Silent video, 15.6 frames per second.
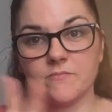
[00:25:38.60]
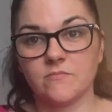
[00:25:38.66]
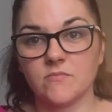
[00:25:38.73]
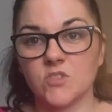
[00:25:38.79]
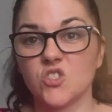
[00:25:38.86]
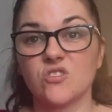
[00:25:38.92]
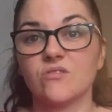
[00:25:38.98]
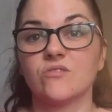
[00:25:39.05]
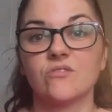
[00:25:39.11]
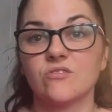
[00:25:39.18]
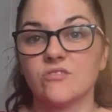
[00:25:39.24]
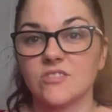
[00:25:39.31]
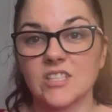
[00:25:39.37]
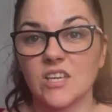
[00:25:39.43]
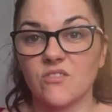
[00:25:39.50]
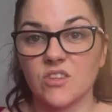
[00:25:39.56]
Just
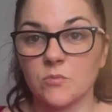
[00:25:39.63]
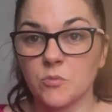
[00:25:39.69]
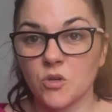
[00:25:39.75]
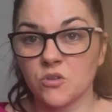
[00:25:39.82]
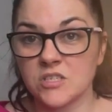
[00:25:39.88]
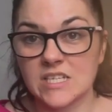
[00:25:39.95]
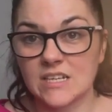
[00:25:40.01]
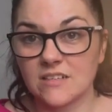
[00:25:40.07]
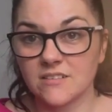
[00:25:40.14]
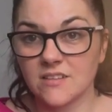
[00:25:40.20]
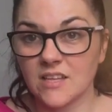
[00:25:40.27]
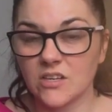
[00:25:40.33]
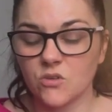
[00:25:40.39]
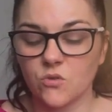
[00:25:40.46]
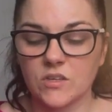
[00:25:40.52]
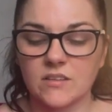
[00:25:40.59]
to give you some context for
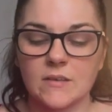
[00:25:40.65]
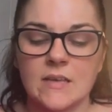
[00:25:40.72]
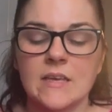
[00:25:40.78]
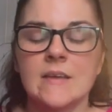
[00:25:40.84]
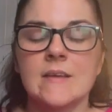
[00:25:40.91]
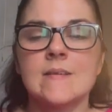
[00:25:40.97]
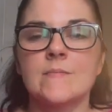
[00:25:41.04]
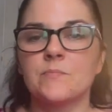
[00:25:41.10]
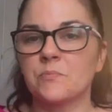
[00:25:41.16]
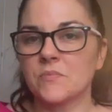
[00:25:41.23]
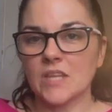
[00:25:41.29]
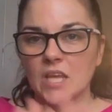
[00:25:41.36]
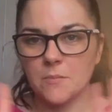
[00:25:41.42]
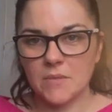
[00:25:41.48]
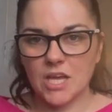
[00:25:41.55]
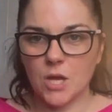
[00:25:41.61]
that noise.
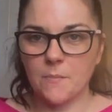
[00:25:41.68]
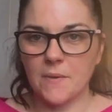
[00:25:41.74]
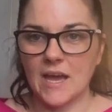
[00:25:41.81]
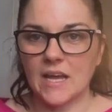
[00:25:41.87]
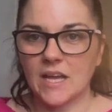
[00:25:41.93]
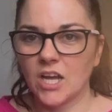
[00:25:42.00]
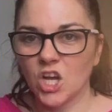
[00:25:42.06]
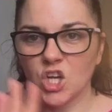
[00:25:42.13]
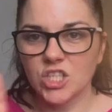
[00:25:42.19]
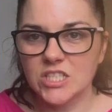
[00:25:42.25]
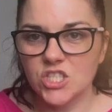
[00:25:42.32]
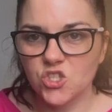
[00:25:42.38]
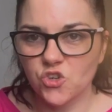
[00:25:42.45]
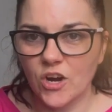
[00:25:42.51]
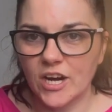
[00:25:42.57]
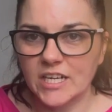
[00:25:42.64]
Let me go back. I got
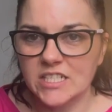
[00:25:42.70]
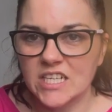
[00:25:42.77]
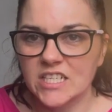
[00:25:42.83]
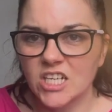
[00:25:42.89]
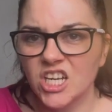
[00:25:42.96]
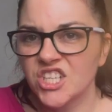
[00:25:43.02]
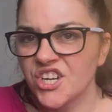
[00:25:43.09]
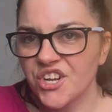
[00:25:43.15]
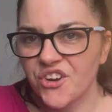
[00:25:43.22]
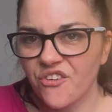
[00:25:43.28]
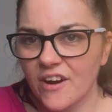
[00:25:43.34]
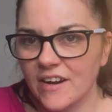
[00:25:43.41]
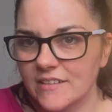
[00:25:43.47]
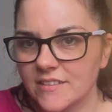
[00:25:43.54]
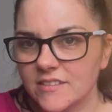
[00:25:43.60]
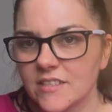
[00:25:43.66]
distracted. I
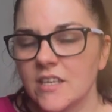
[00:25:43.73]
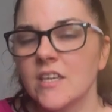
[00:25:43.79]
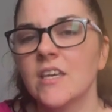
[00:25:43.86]
digress.